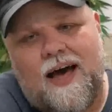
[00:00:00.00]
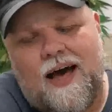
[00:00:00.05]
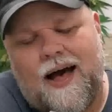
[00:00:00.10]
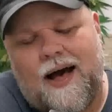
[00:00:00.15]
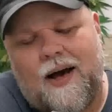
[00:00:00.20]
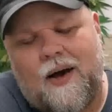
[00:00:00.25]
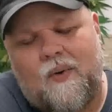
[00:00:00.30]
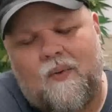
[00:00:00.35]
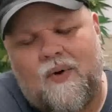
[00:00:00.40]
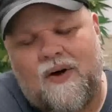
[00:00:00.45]

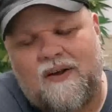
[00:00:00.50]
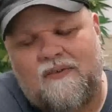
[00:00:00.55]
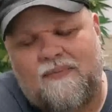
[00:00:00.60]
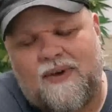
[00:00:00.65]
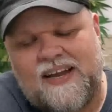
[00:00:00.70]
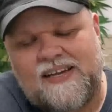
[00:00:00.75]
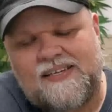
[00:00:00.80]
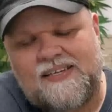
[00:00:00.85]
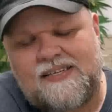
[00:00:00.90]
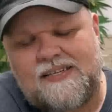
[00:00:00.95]
One
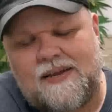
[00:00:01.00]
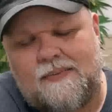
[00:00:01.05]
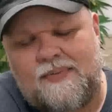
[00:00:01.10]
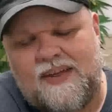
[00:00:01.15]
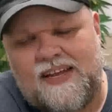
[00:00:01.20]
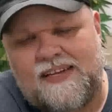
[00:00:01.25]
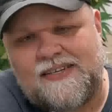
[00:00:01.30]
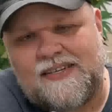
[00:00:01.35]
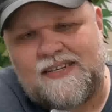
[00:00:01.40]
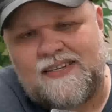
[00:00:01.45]
of my
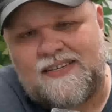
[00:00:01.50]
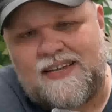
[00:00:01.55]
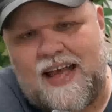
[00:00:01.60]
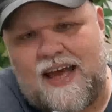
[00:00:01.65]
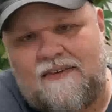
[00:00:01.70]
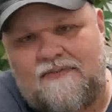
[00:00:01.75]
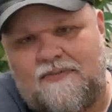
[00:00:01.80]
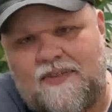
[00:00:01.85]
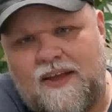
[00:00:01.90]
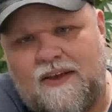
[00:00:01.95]
amazing
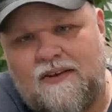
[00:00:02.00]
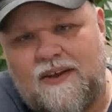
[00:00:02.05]
staff,